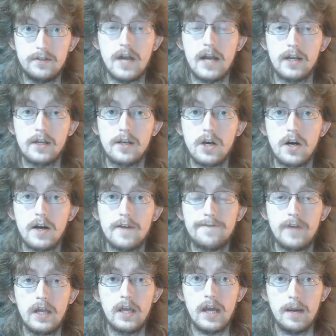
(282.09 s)
dagger knife
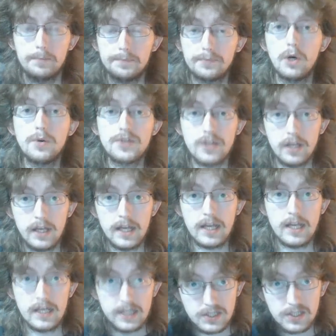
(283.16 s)
and
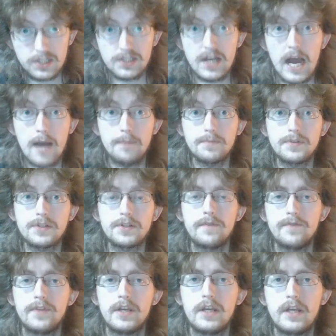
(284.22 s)
brutally stabs
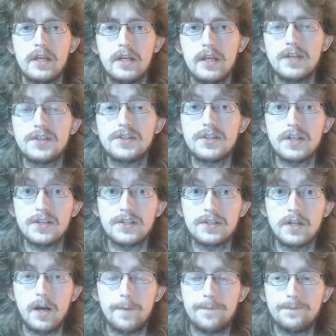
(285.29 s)
his
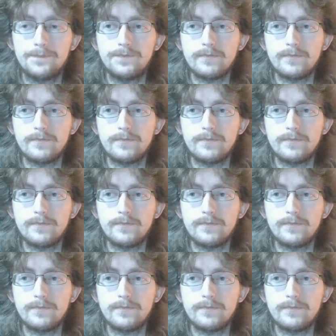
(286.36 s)
sister.